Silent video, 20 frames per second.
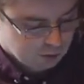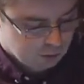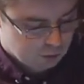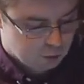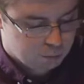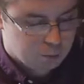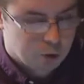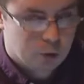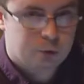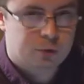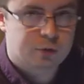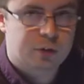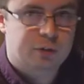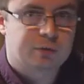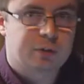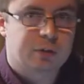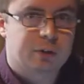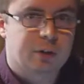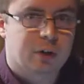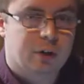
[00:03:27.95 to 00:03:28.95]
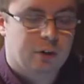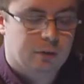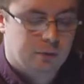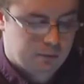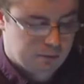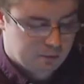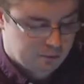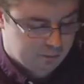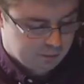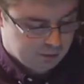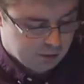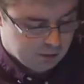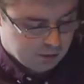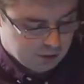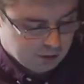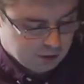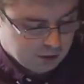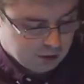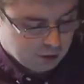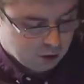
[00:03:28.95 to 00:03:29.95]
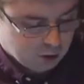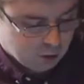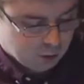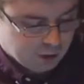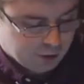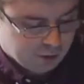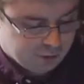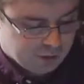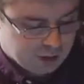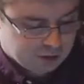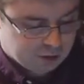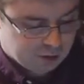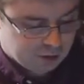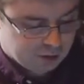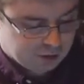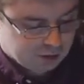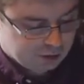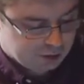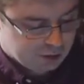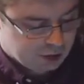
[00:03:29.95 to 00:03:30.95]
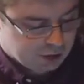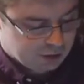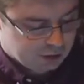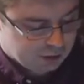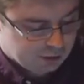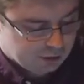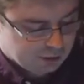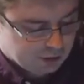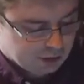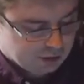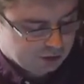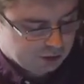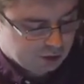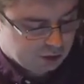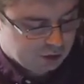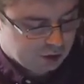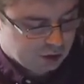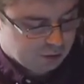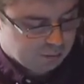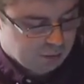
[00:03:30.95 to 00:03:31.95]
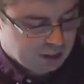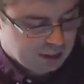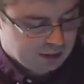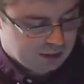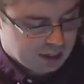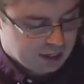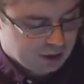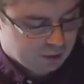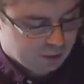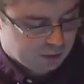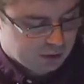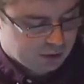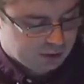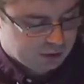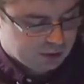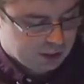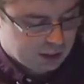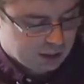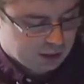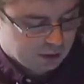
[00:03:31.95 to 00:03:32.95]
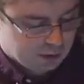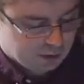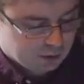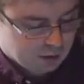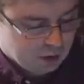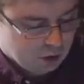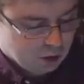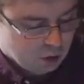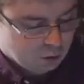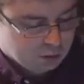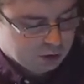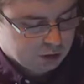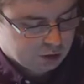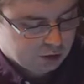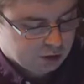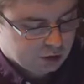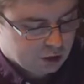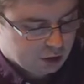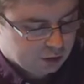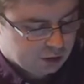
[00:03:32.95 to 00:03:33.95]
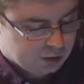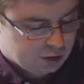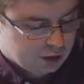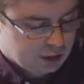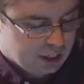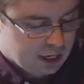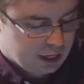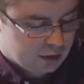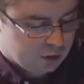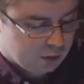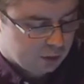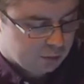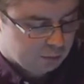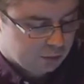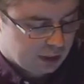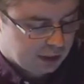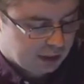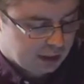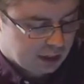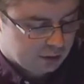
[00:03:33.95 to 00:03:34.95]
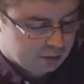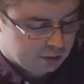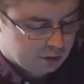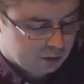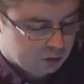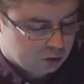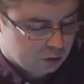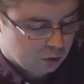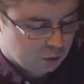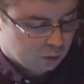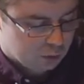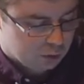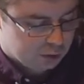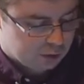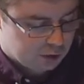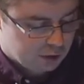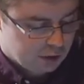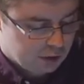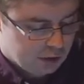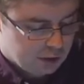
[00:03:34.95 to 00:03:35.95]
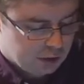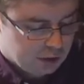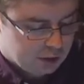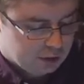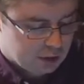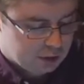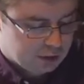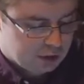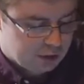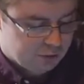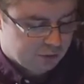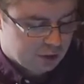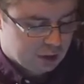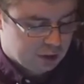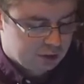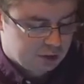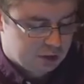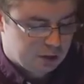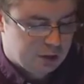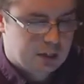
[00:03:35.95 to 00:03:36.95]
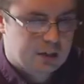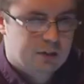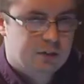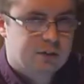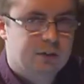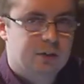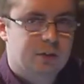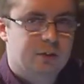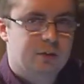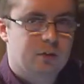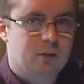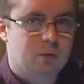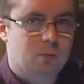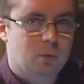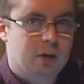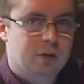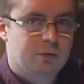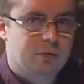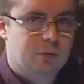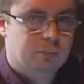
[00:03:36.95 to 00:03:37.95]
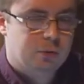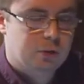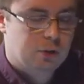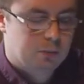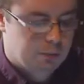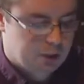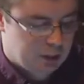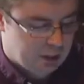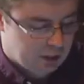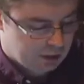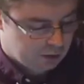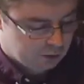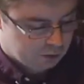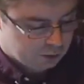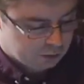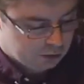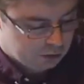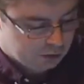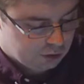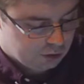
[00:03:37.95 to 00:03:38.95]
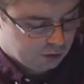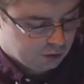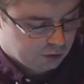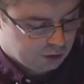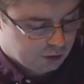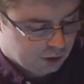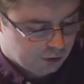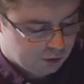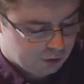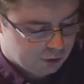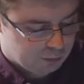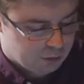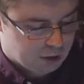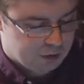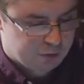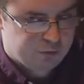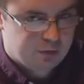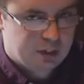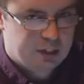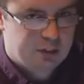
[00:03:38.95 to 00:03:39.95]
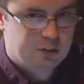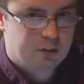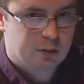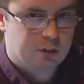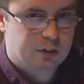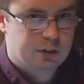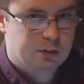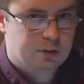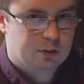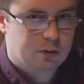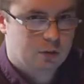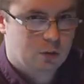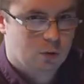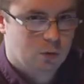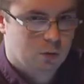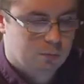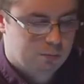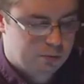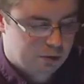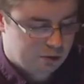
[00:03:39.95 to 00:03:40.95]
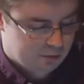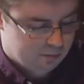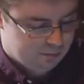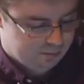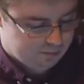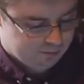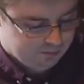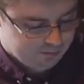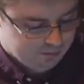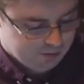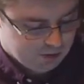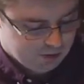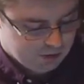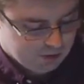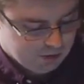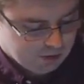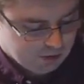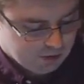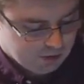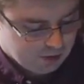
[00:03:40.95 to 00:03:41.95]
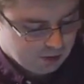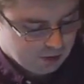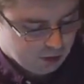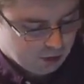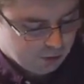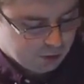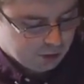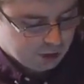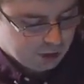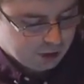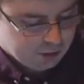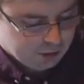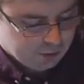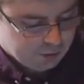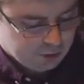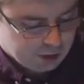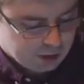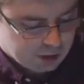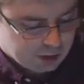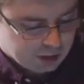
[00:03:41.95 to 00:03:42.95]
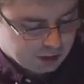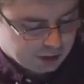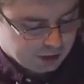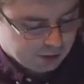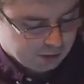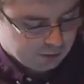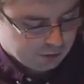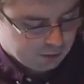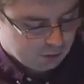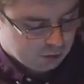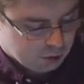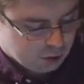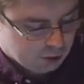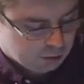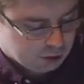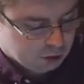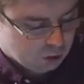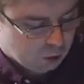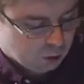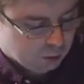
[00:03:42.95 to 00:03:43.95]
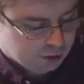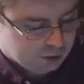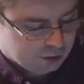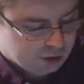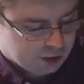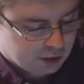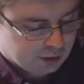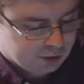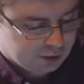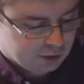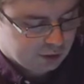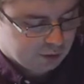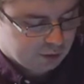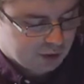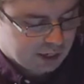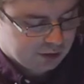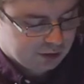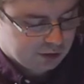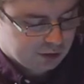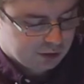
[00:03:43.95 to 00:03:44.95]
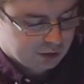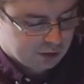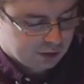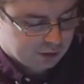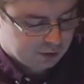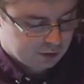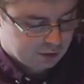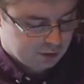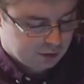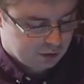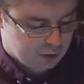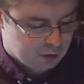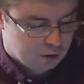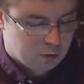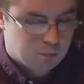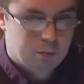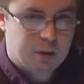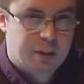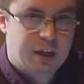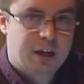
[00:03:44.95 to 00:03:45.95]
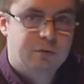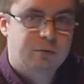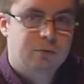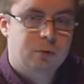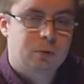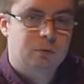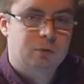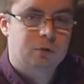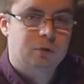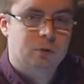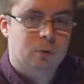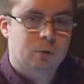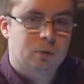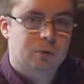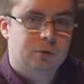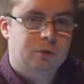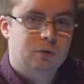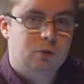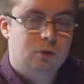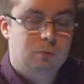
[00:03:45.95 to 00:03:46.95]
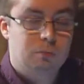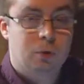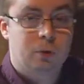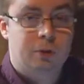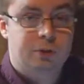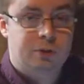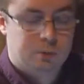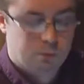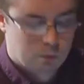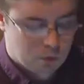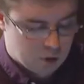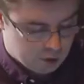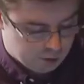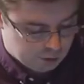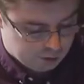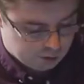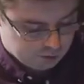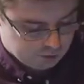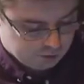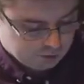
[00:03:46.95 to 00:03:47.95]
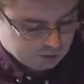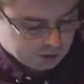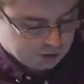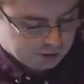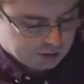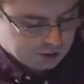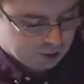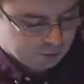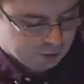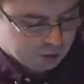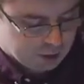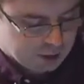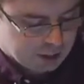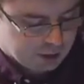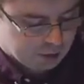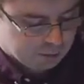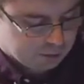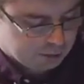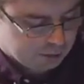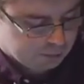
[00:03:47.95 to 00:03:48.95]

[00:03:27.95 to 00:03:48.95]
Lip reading: The boat drifted on. No other vessels in sight, and as the sun beat down on their skin, which had started to yellow and break out in sores, Dudley first suggested that one of them should be killed so that the others might feast on his corpse. On the 9th of July, the crew had caught a turtle and rationed it, but that food source, small as it was, had now run out.